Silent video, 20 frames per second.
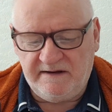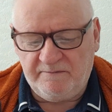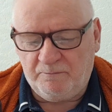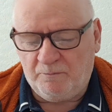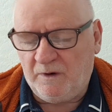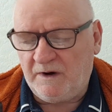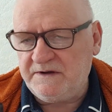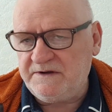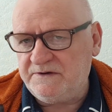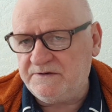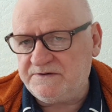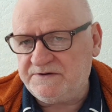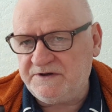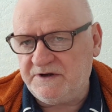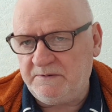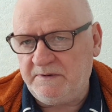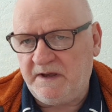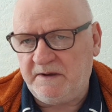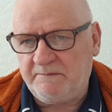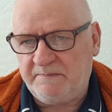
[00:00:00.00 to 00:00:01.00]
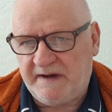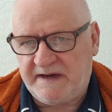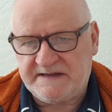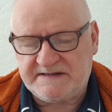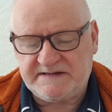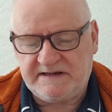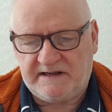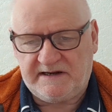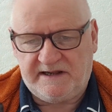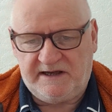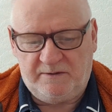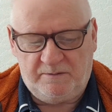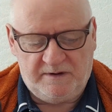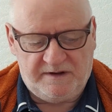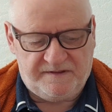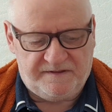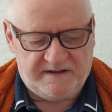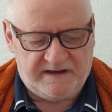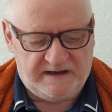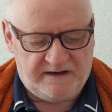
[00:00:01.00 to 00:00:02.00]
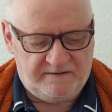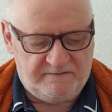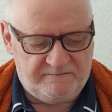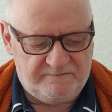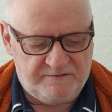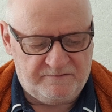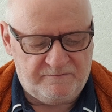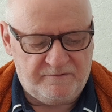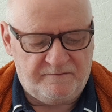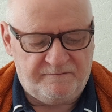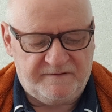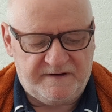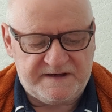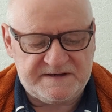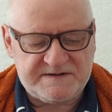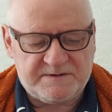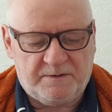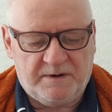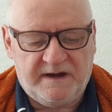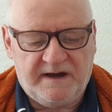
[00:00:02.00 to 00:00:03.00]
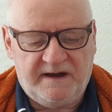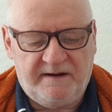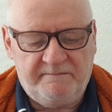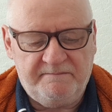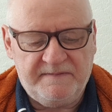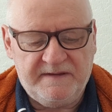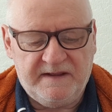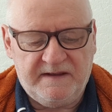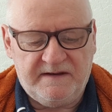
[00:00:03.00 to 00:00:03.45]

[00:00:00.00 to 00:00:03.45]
What you're doing basically with that roofing square